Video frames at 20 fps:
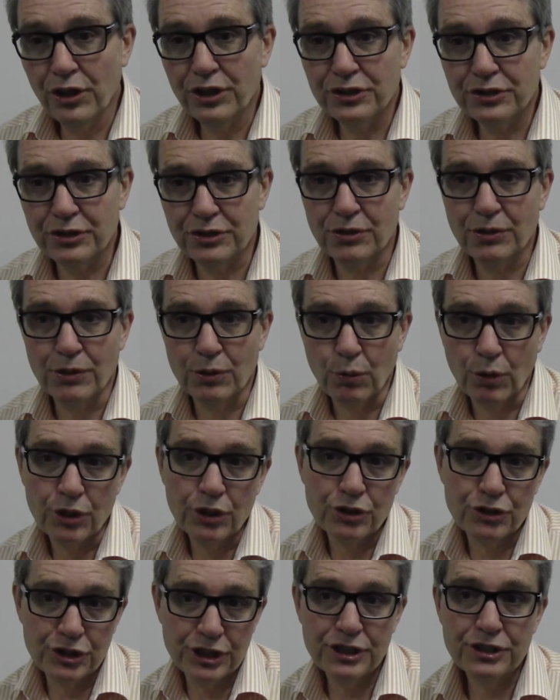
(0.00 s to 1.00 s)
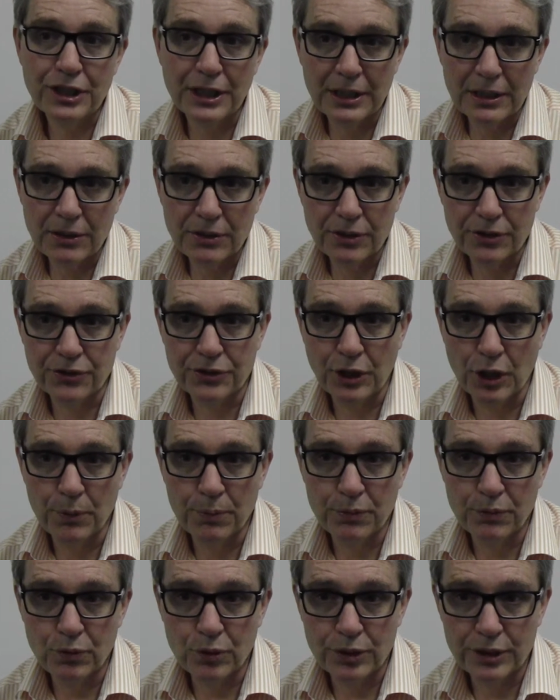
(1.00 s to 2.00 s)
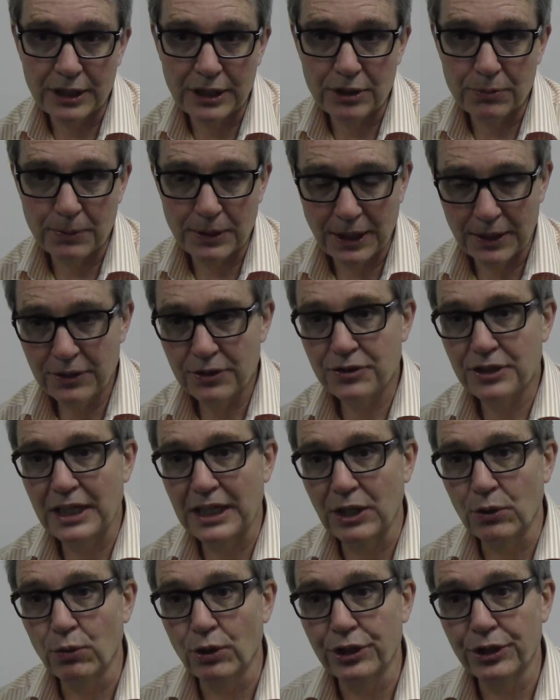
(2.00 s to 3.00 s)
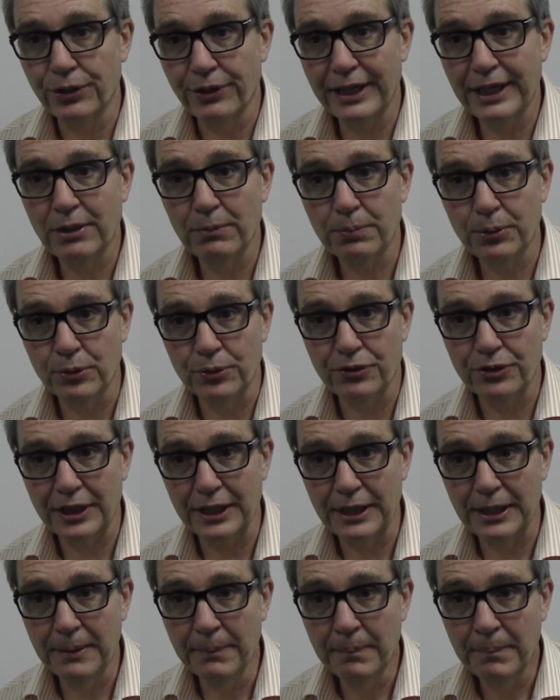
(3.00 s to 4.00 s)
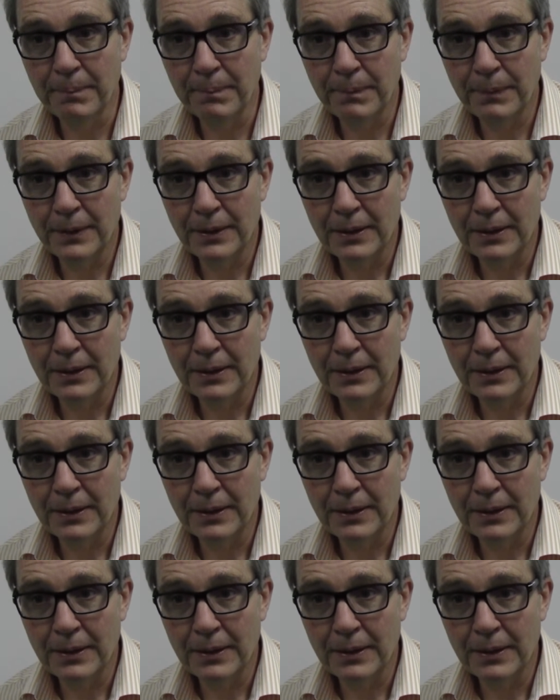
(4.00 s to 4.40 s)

not necessarily what the detail of the scope of work is, but understanding what your outputs are,